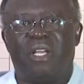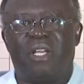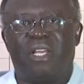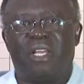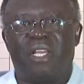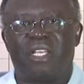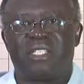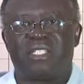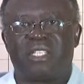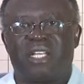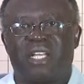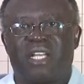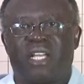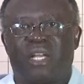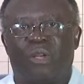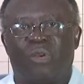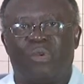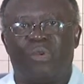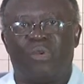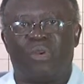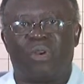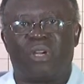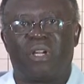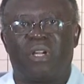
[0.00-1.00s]
Let's take a
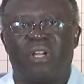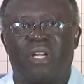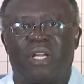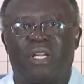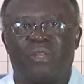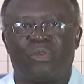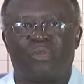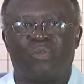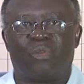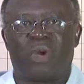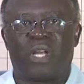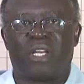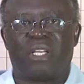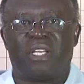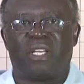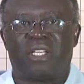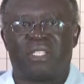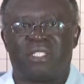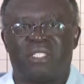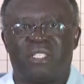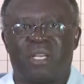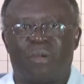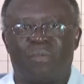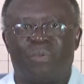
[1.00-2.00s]
look at one
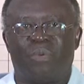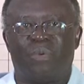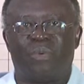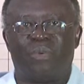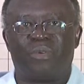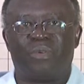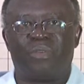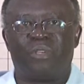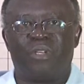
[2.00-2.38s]
example.